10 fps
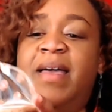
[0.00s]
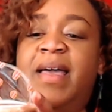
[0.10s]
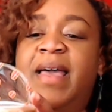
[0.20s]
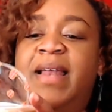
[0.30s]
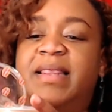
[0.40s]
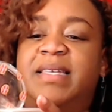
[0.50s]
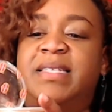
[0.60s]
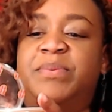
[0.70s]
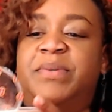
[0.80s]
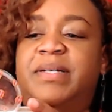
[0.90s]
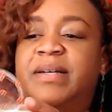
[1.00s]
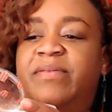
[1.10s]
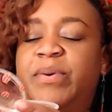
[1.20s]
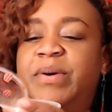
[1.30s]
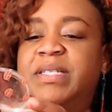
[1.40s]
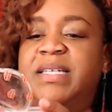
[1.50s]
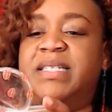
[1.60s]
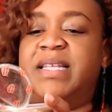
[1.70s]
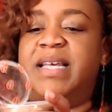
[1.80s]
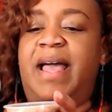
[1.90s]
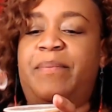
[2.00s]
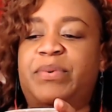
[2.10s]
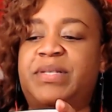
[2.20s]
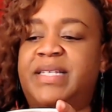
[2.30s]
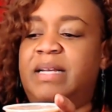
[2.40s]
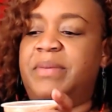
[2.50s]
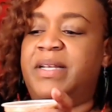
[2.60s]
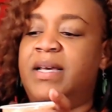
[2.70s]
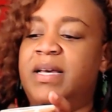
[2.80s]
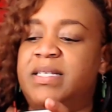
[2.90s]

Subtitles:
And now this one, of course, is the apple cinnamon.